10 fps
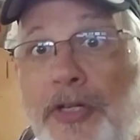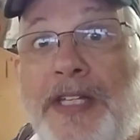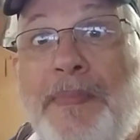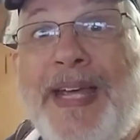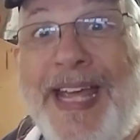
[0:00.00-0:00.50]
it's
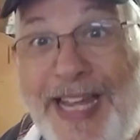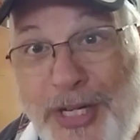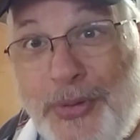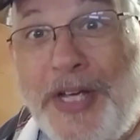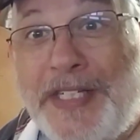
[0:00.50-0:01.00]
going to be
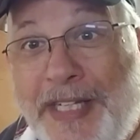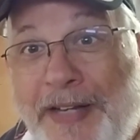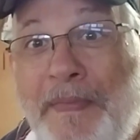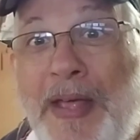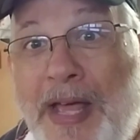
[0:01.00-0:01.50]

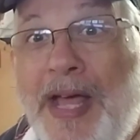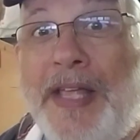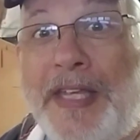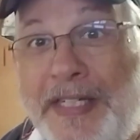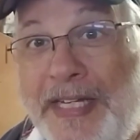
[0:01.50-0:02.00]
interesting
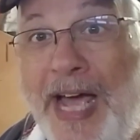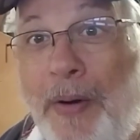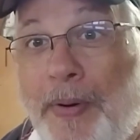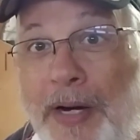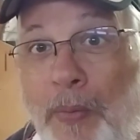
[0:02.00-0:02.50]
to see
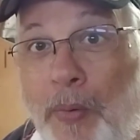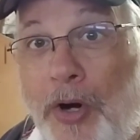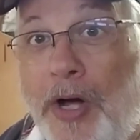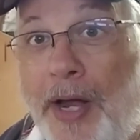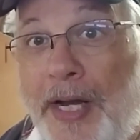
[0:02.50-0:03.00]
how we're going to
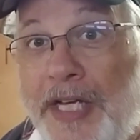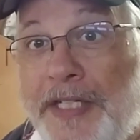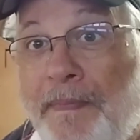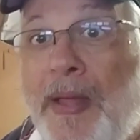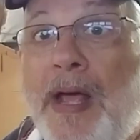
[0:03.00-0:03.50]
work on
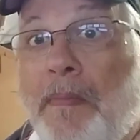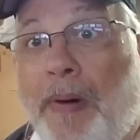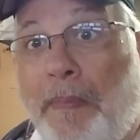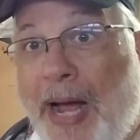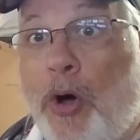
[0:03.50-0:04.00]
this.
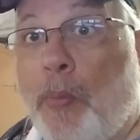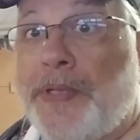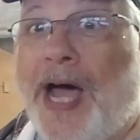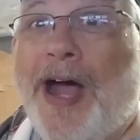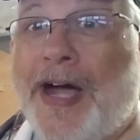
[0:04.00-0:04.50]
But my hopes
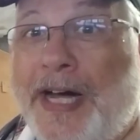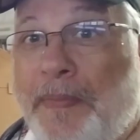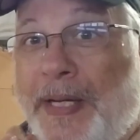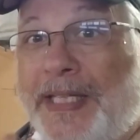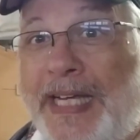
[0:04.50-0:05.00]
are I'm going to
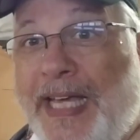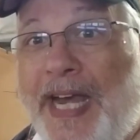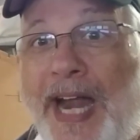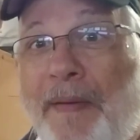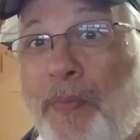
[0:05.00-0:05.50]
be able to get
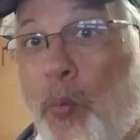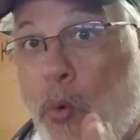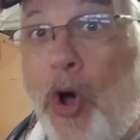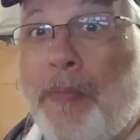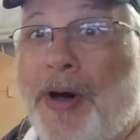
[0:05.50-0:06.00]
it up.
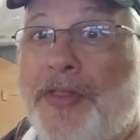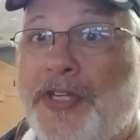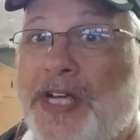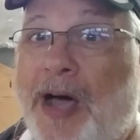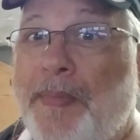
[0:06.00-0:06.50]
Warm
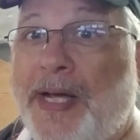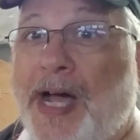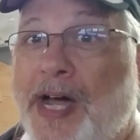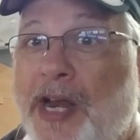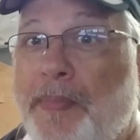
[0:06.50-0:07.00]
weather's coming.
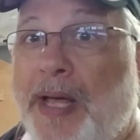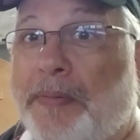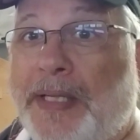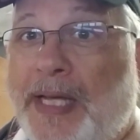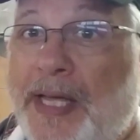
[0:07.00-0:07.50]
I'm going to be
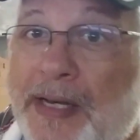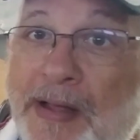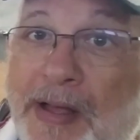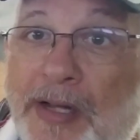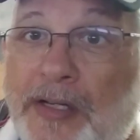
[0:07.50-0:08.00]
able to get
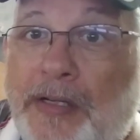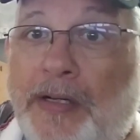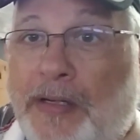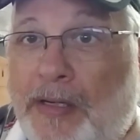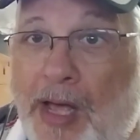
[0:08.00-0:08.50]

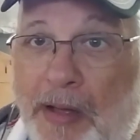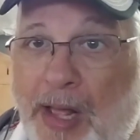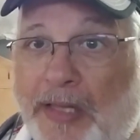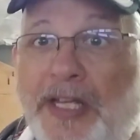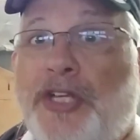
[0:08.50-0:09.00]

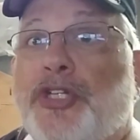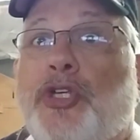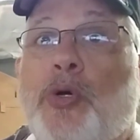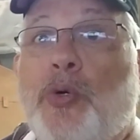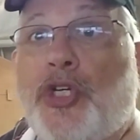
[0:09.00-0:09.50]
at least
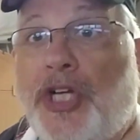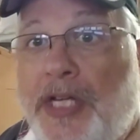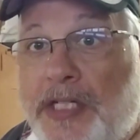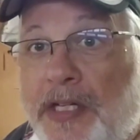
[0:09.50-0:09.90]
2 layers